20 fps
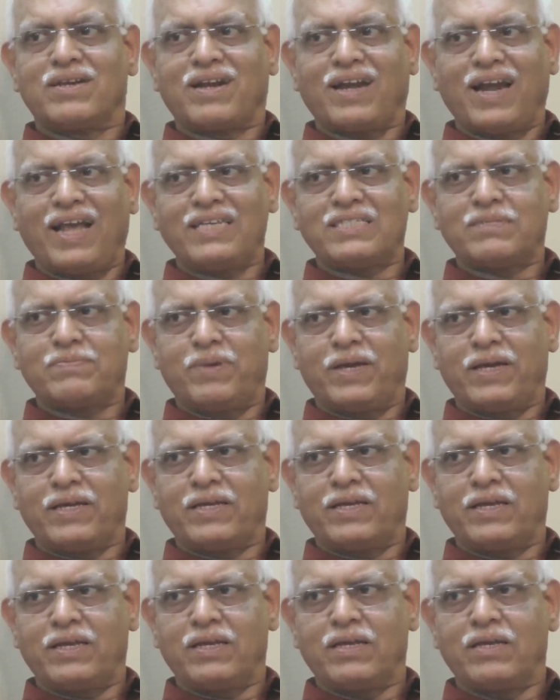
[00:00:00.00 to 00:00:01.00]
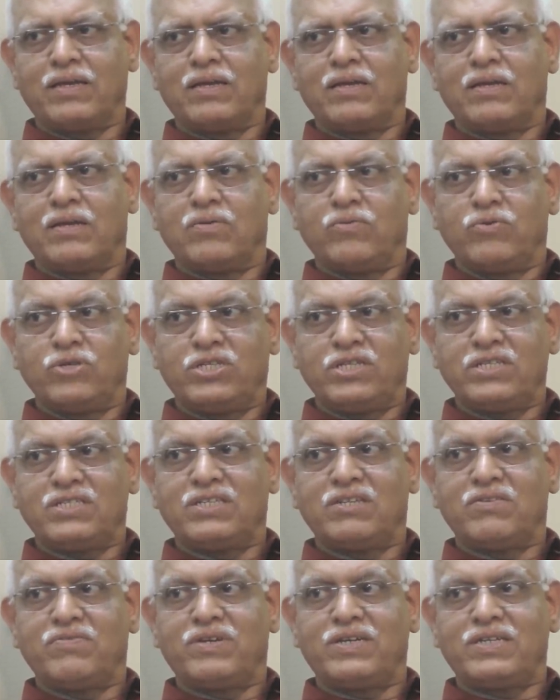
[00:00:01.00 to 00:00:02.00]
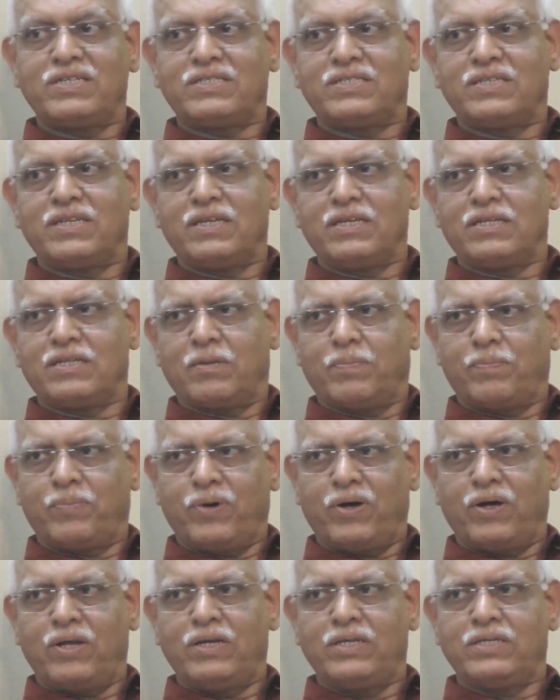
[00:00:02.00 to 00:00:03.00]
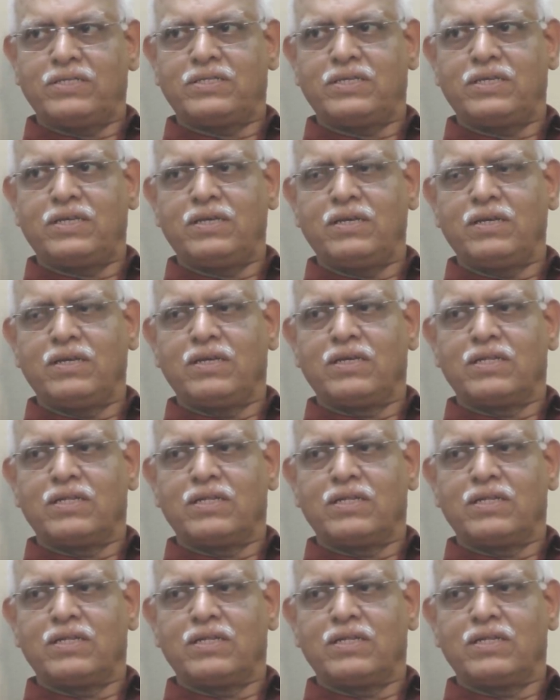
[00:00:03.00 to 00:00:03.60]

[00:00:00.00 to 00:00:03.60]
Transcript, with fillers: class banking, which is reversing the policy